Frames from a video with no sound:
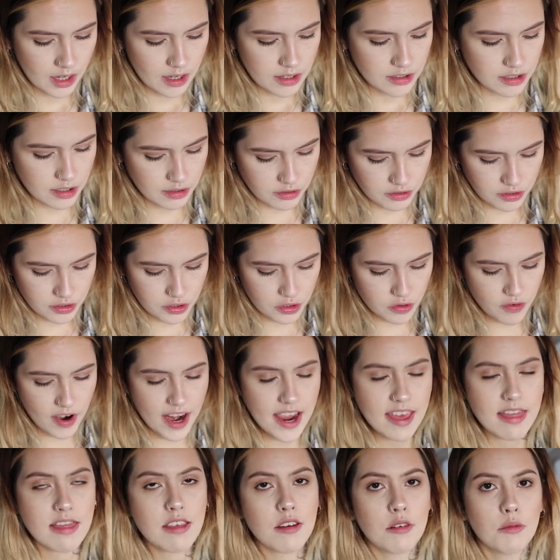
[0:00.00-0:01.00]
So it's just
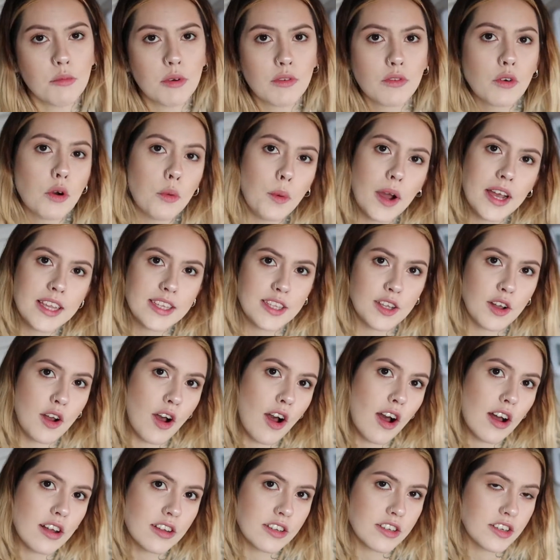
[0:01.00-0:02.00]
great that we've always
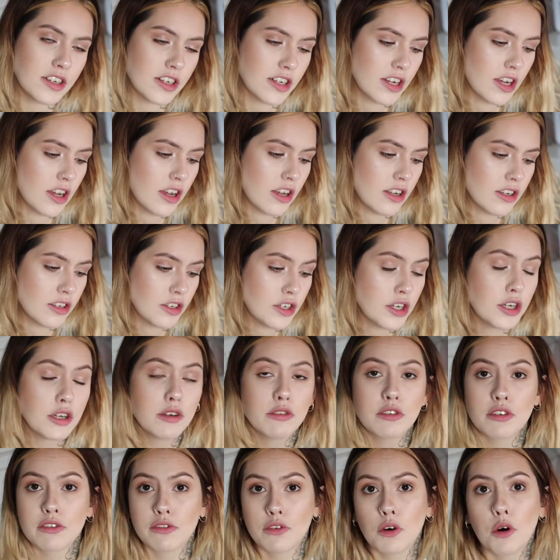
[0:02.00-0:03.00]
got
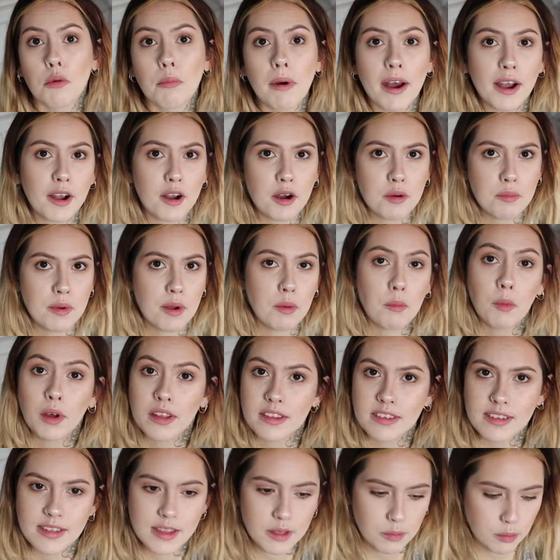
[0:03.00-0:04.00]
2 to fall back on when
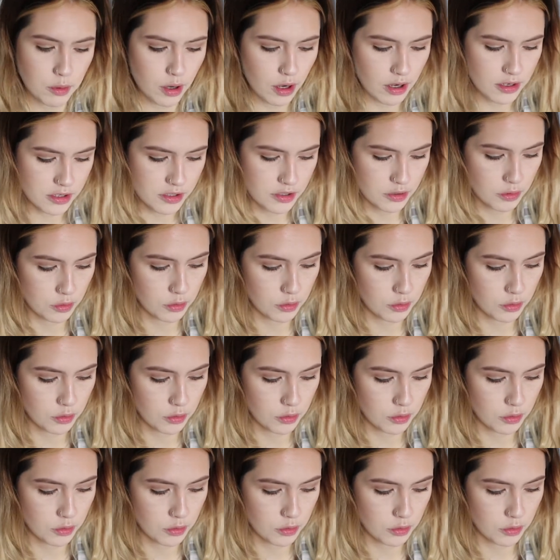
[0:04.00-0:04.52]
one's in the wash.